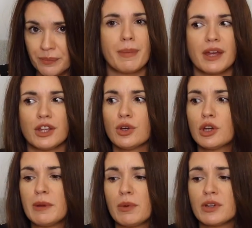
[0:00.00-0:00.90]
But you
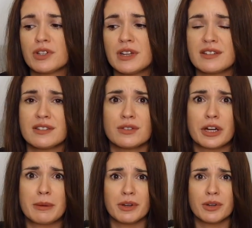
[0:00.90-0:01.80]
could be watching this and
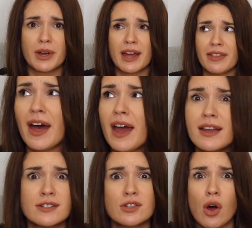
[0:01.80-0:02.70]
screaming in your head, that
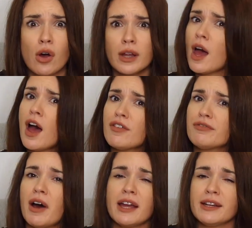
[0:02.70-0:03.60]
is not enough.
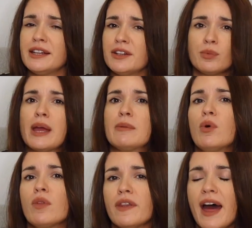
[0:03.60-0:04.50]
I needed way
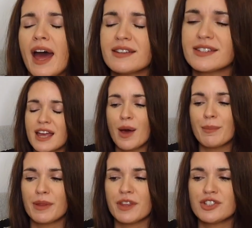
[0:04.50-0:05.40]
more than that.
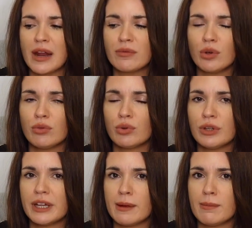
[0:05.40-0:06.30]
But the general
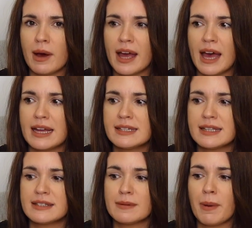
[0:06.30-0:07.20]
rule in my head
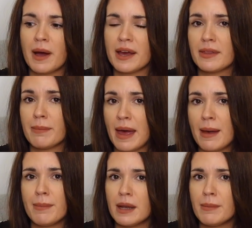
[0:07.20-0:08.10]
is to buy the
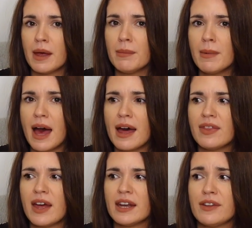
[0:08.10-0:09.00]
bare minimum,
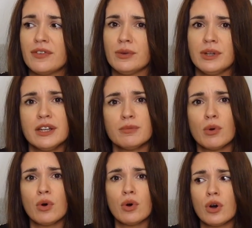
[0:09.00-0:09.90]
and then if you need
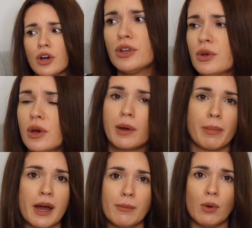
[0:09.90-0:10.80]
more, you can
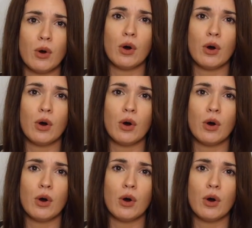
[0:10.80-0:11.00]
buy more.